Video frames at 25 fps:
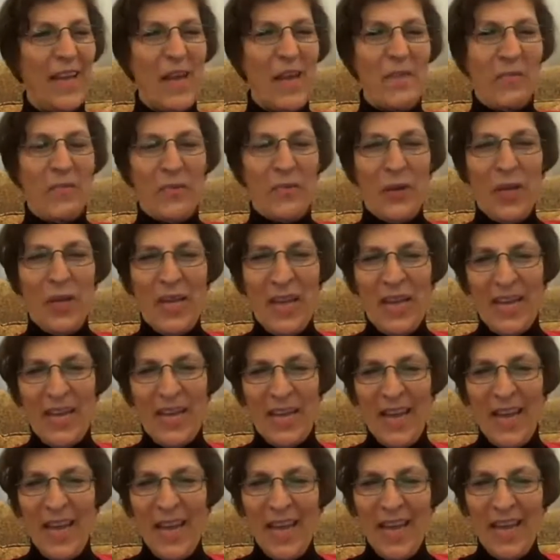if we
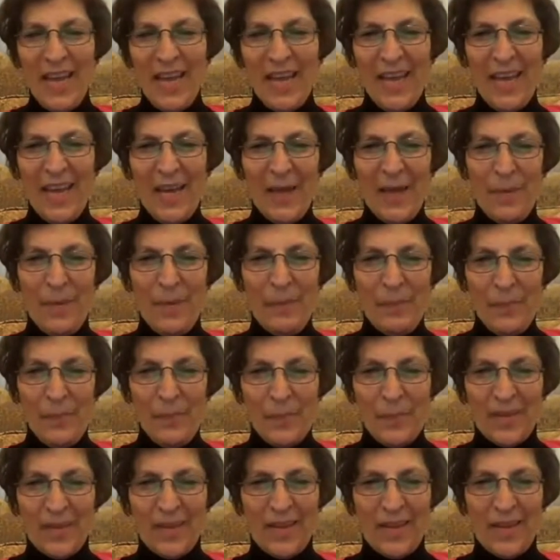um,
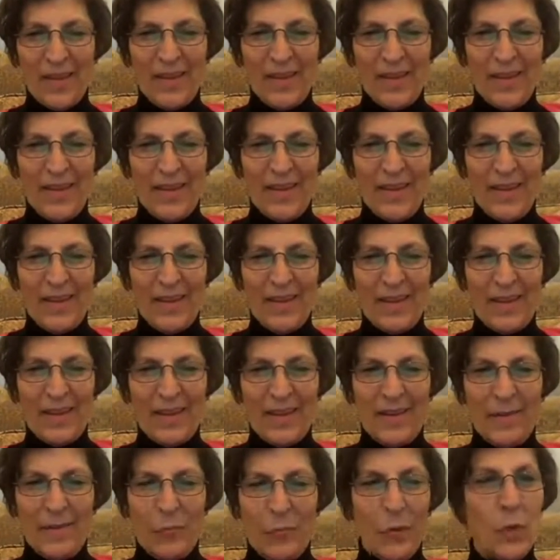
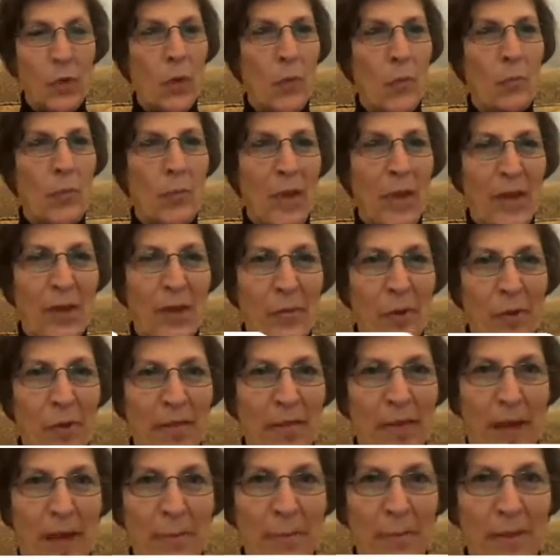uh, if we compare what
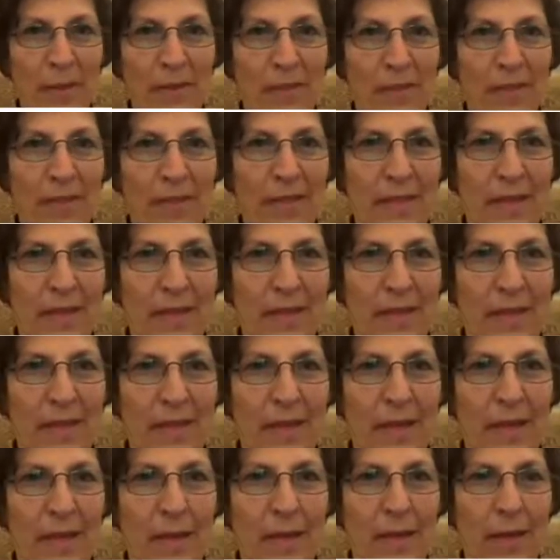happens uh,
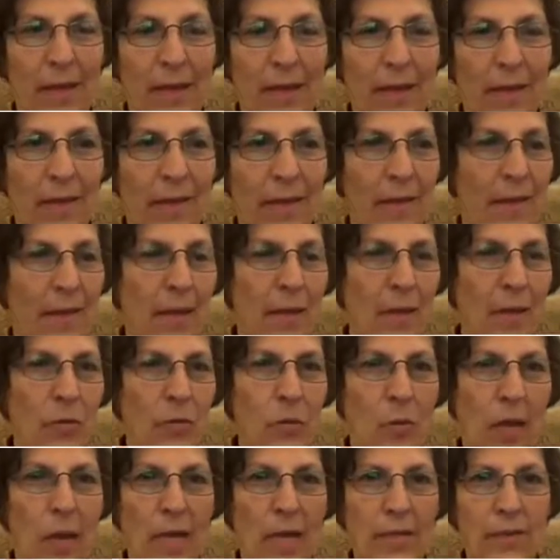in the
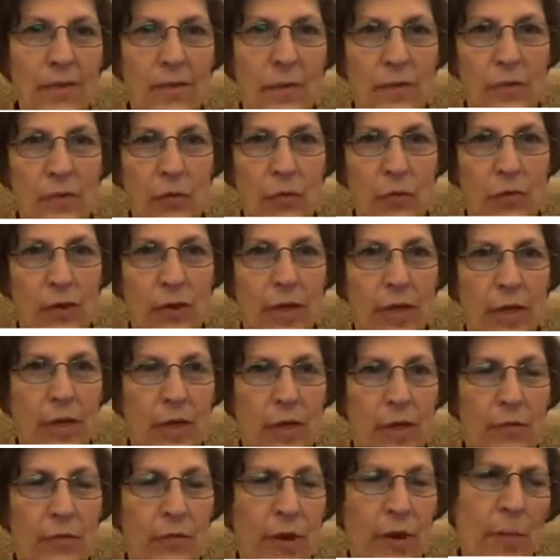U.S. during
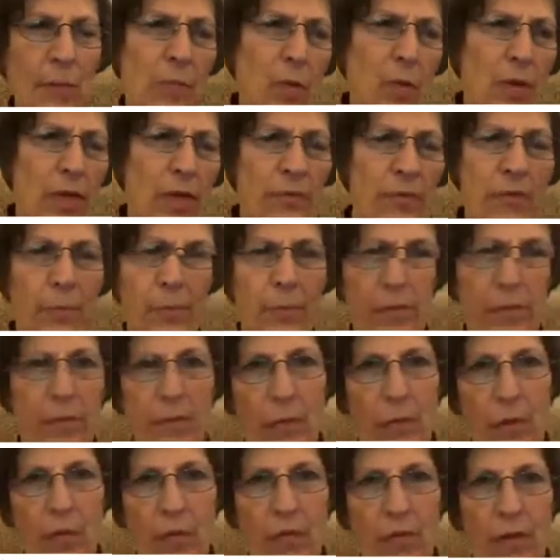Trump or even
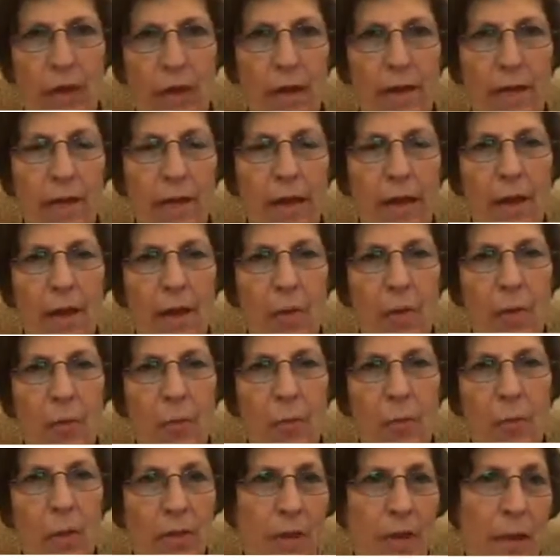before that,
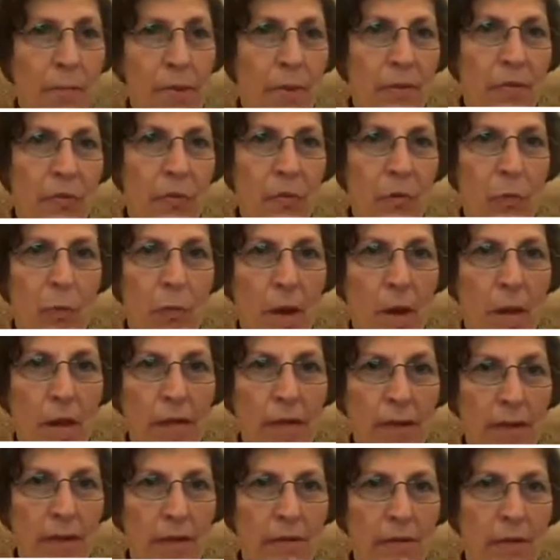what happens to
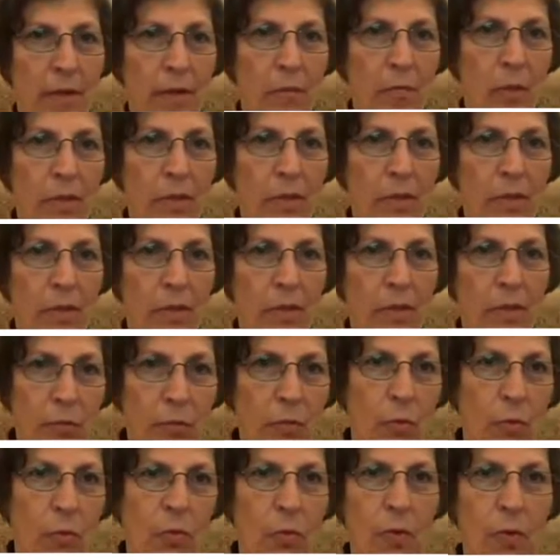minors and what happens
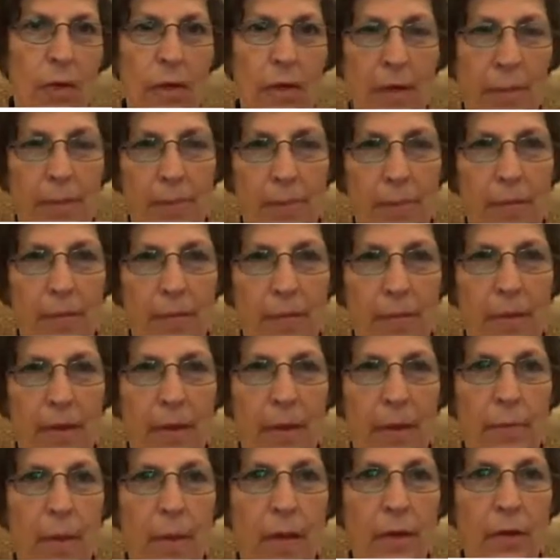to um,
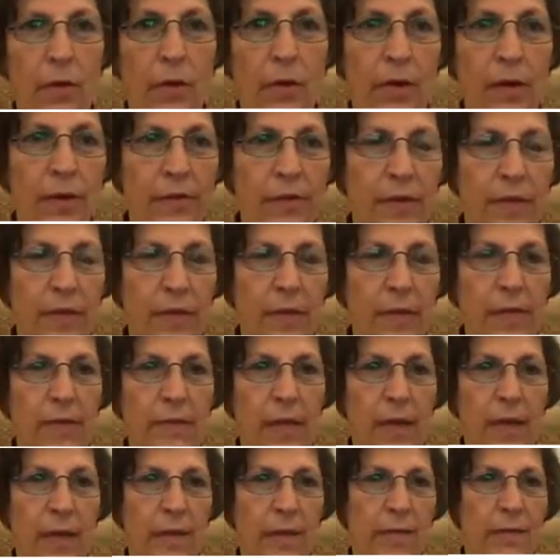minorities
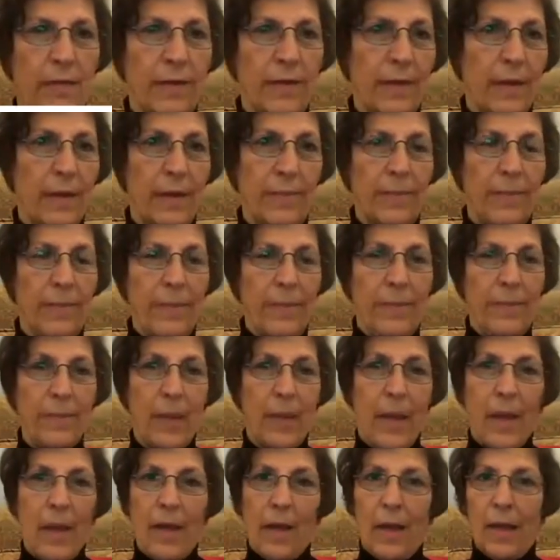and um,
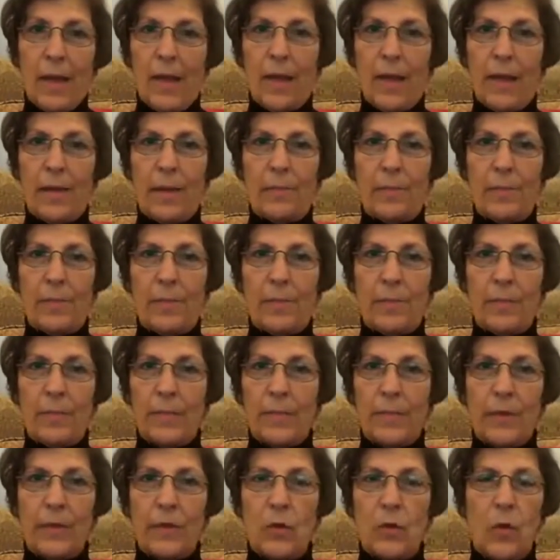um,
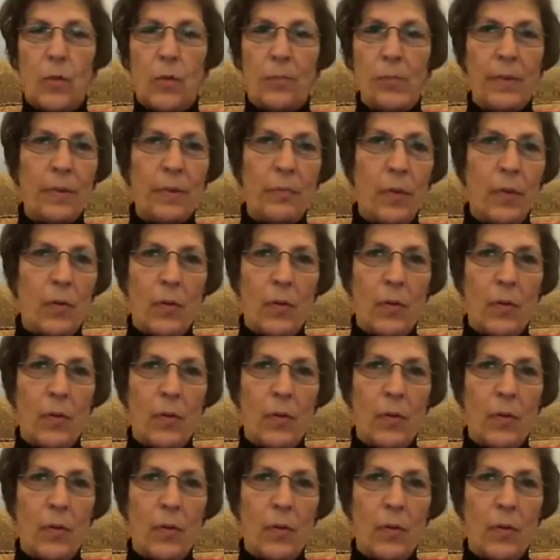you know, people